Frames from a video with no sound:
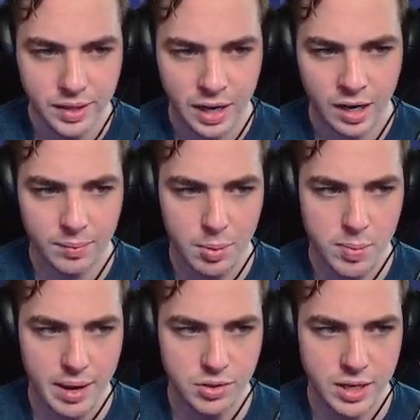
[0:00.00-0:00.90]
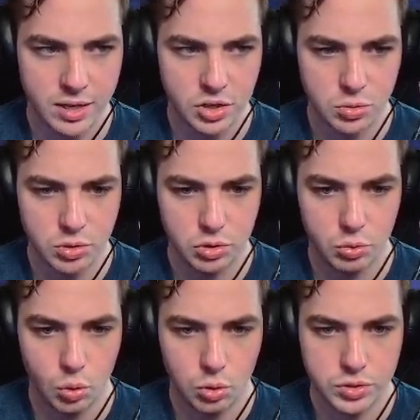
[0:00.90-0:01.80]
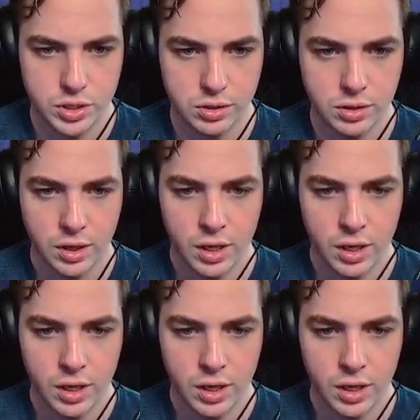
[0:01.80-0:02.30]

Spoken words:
I'm about to get into a new world tier.